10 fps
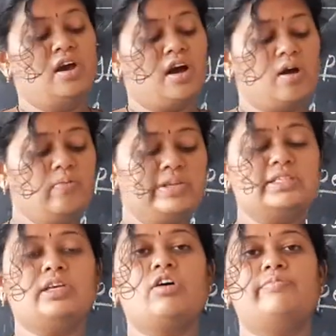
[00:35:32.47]
How is
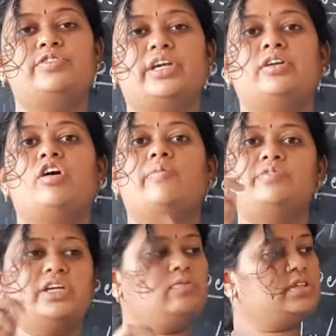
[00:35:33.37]
the object?
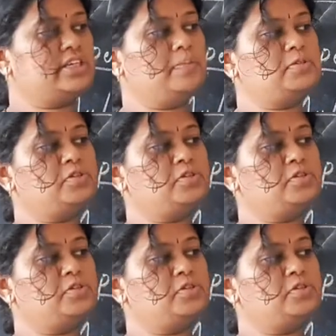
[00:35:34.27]
Object was kept